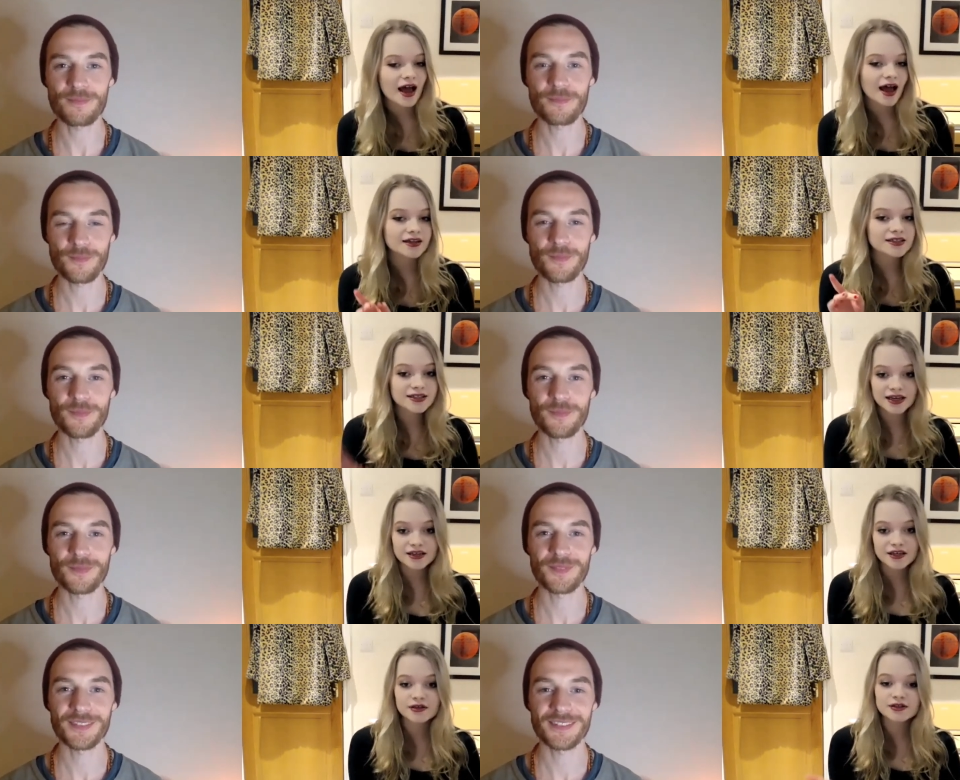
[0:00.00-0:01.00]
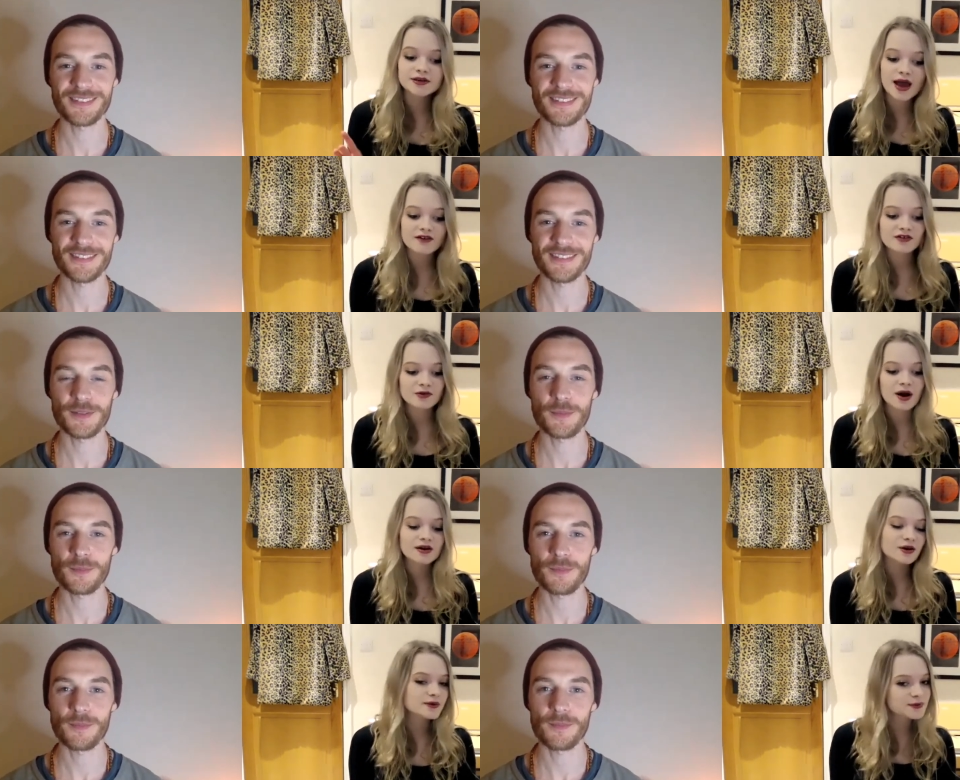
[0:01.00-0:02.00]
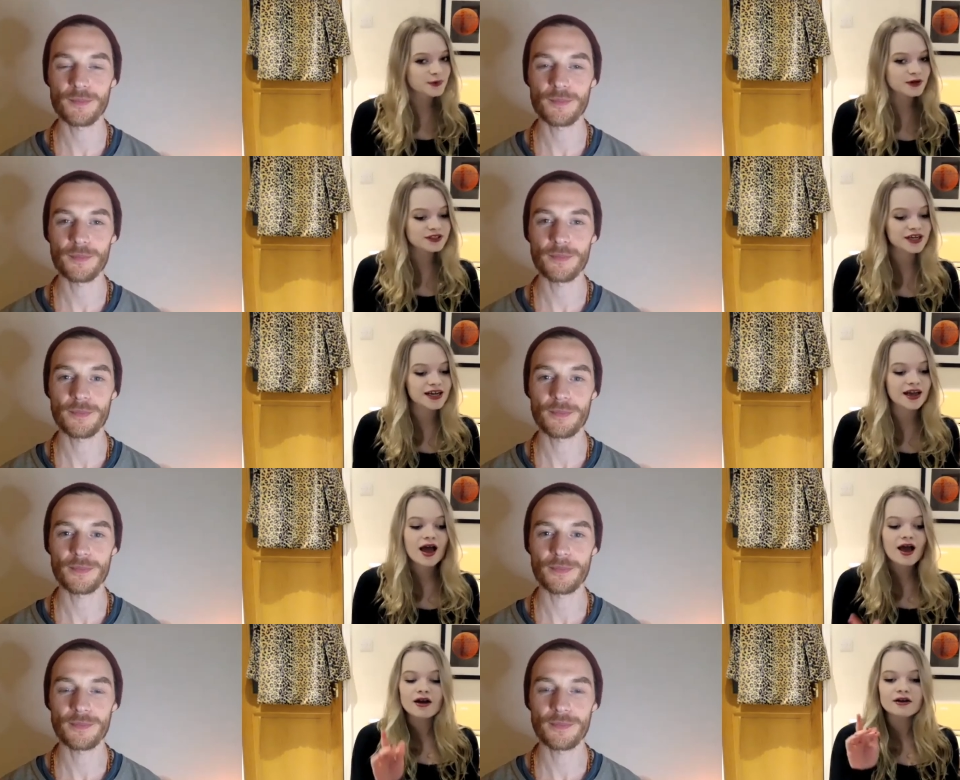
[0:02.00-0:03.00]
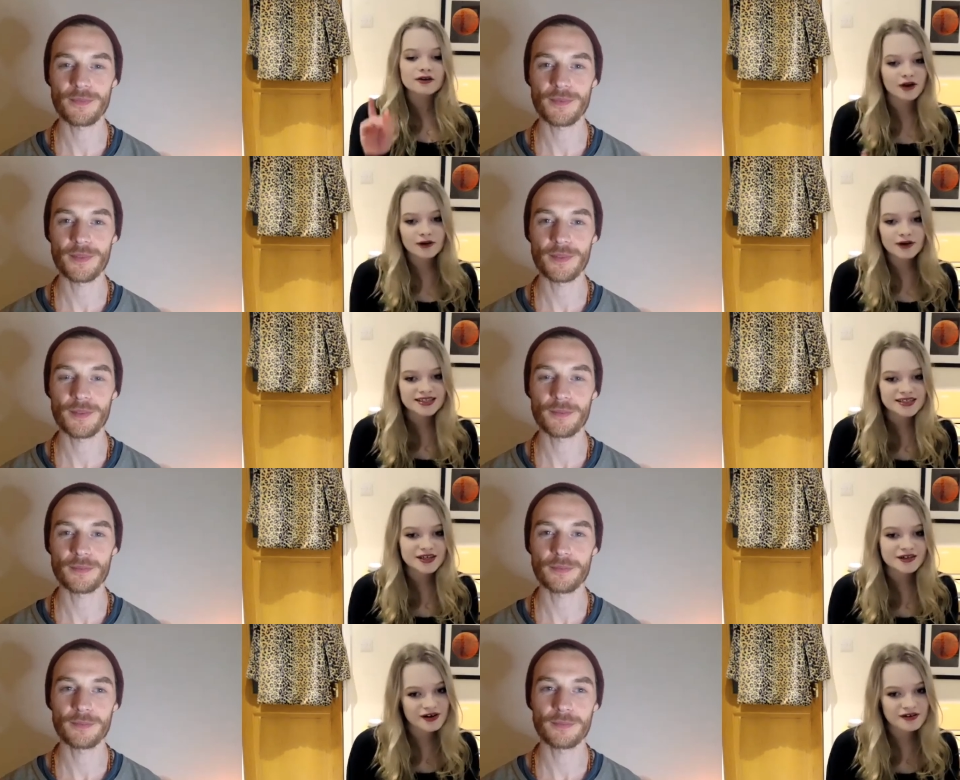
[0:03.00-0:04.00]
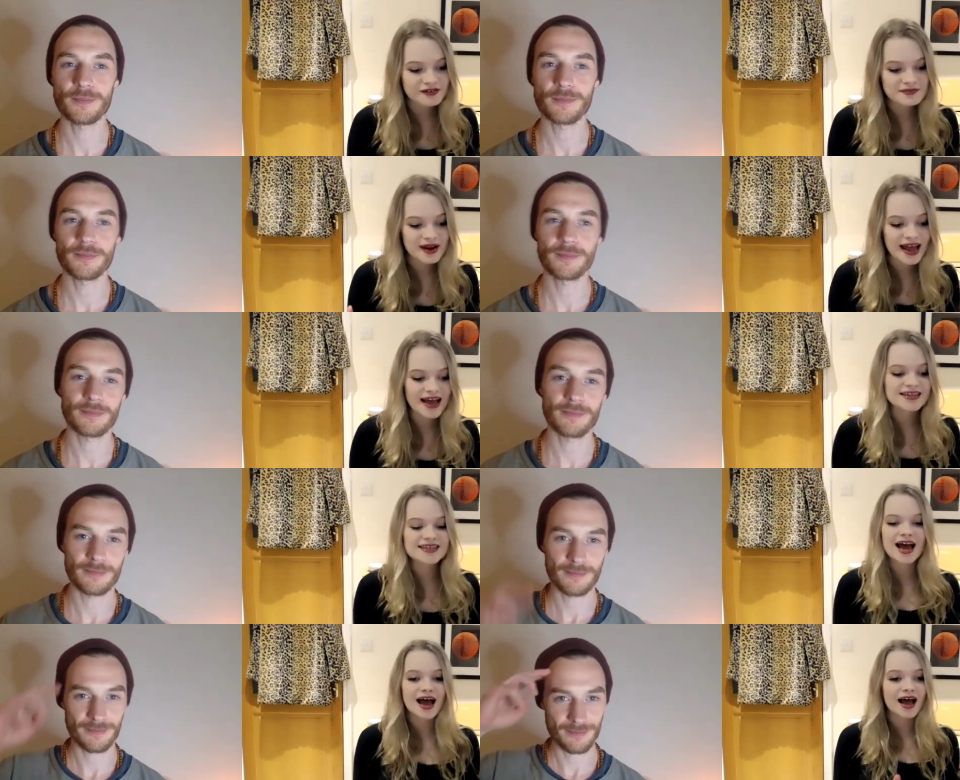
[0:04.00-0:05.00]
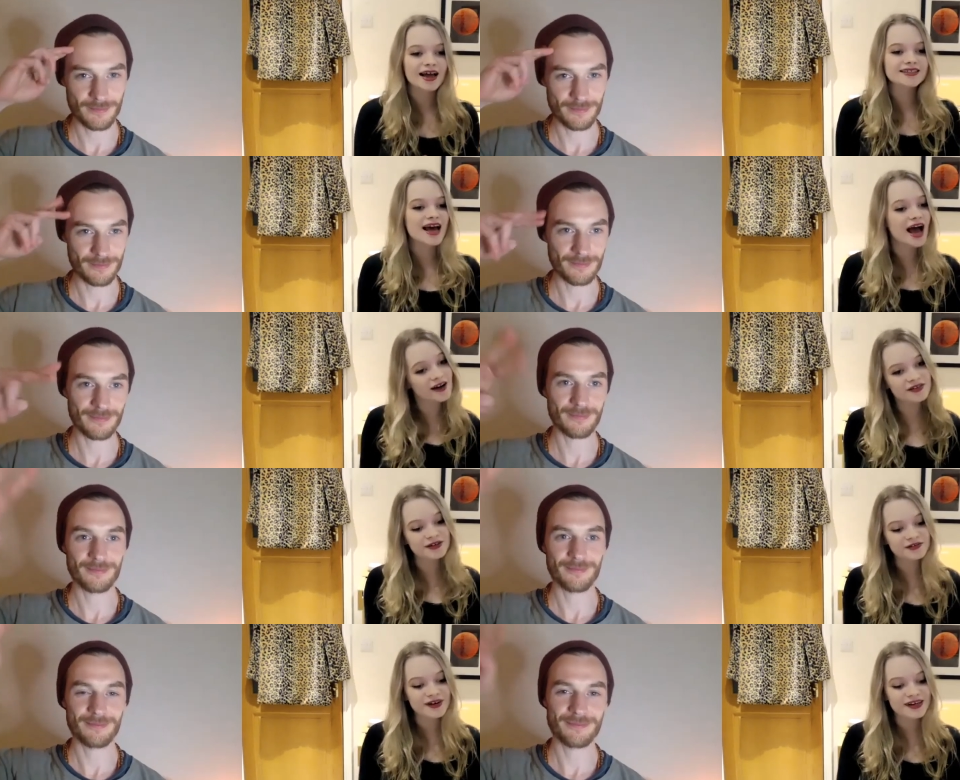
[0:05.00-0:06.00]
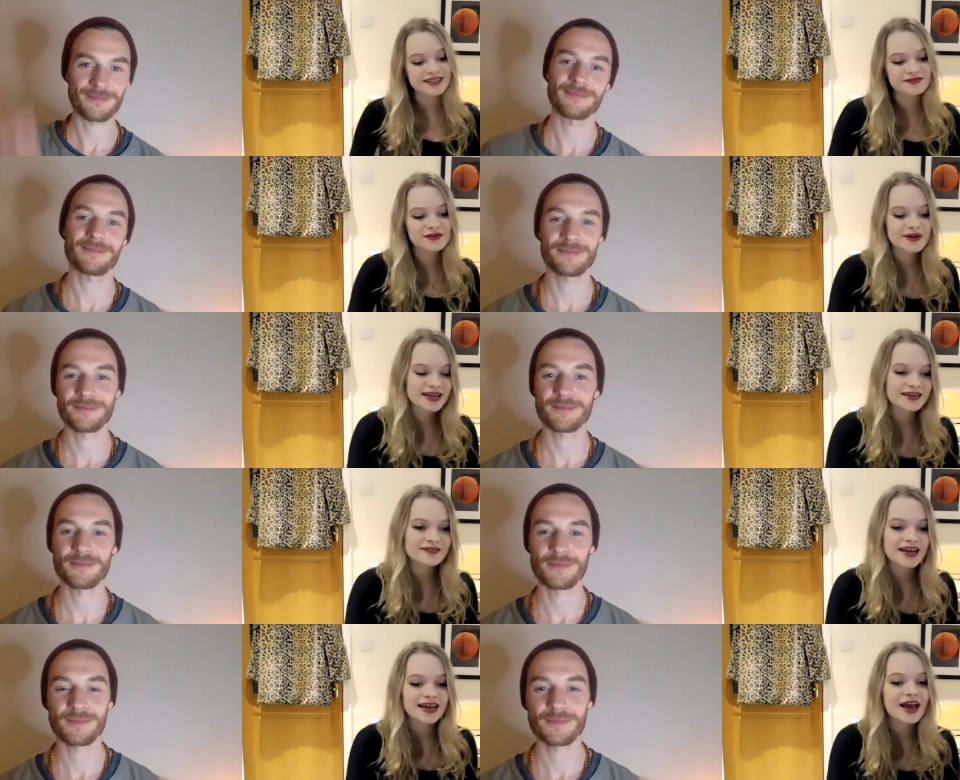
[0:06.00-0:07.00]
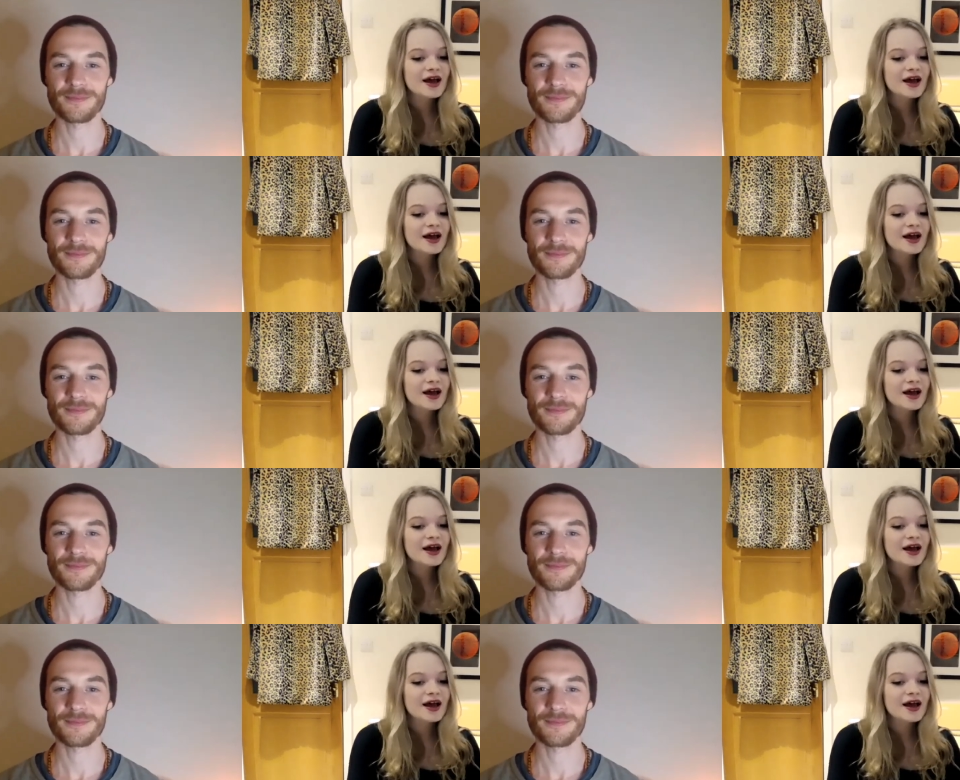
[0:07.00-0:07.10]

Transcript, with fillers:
Speaker 1: and thank you to everyone who's watching. Go listen to Forever in My Head and have a good rest of your evening.